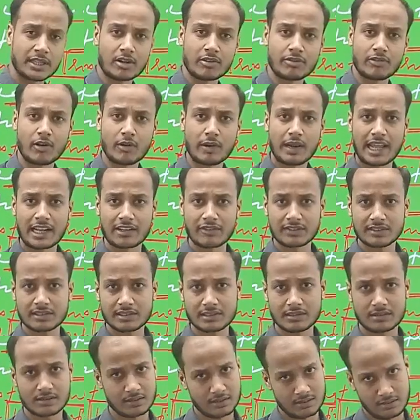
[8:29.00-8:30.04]
all
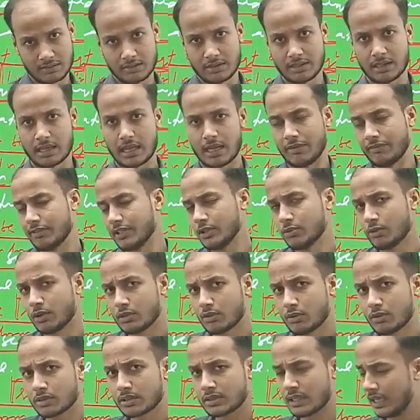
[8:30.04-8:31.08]
languages. Everyone
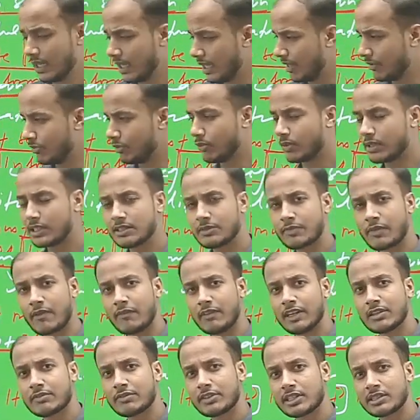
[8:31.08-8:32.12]
knows, everyone is
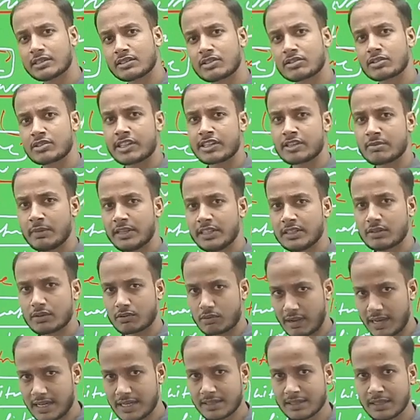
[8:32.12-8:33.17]
familiar with this statement,
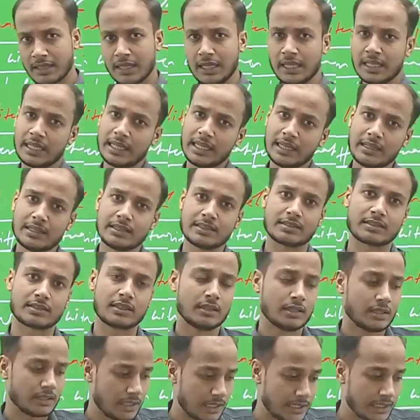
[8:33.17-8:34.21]
right? English
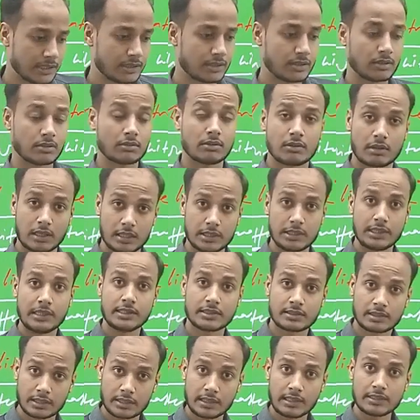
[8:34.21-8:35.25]

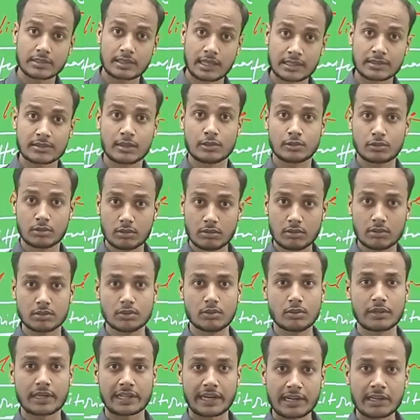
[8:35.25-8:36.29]
has also
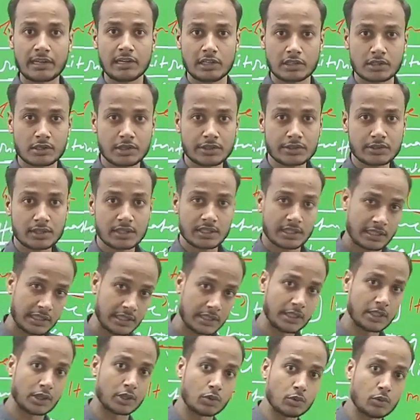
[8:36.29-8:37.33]
great literature.
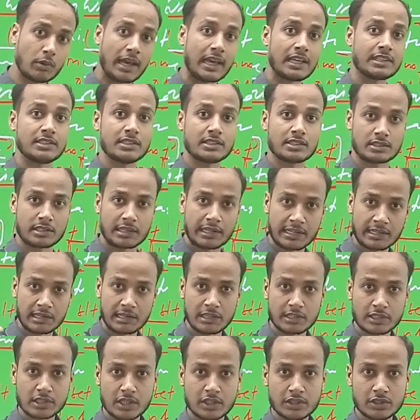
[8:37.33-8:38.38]
Hindi too has its great
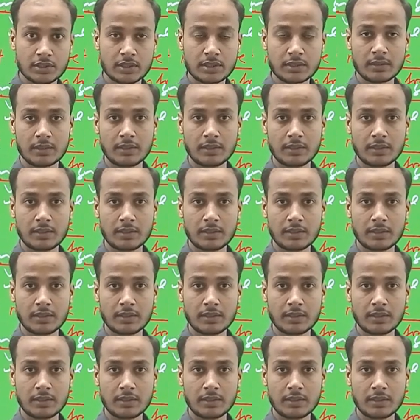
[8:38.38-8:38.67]
literature.